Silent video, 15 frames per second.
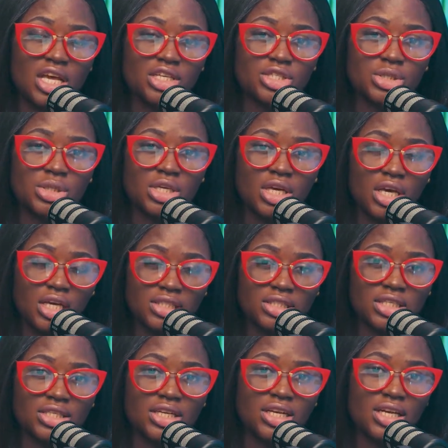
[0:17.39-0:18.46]
educate,
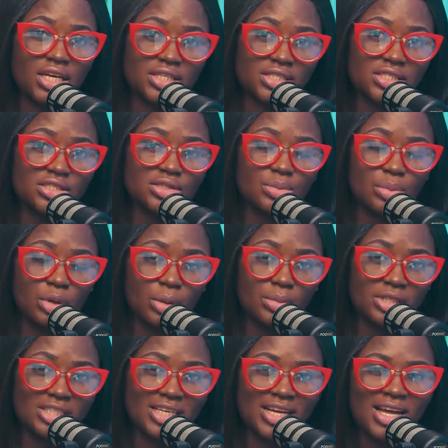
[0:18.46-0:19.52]
and enlighten the
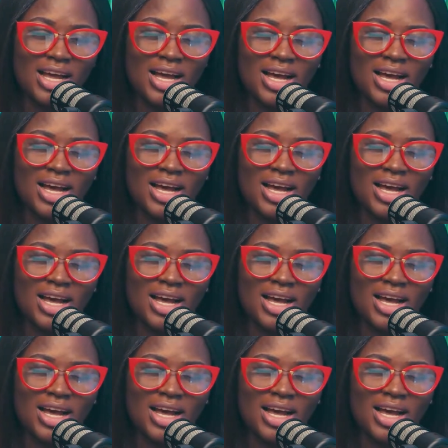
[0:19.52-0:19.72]
public.